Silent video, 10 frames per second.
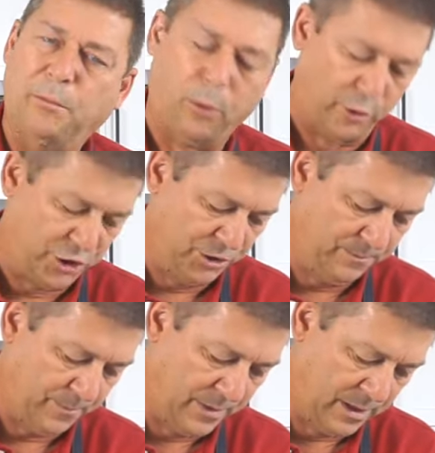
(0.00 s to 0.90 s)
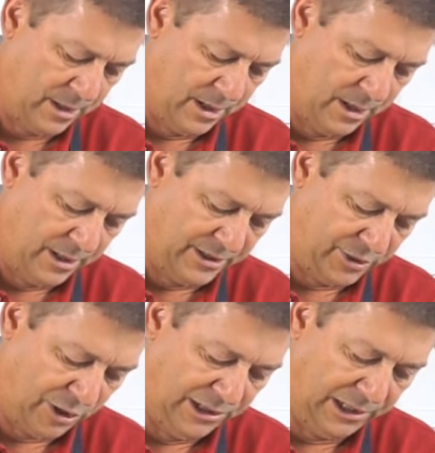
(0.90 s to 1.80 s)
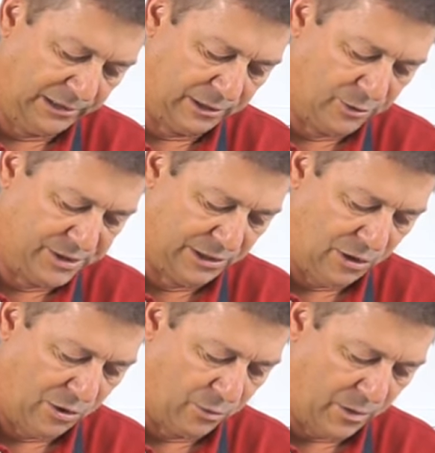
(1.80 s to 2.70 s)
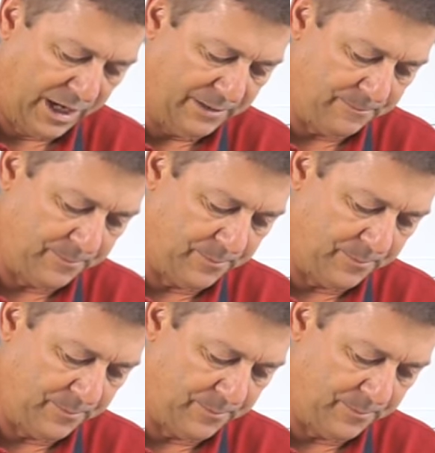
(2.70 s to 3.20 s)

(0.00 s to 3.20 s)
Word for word: portion, so a little goes a long way.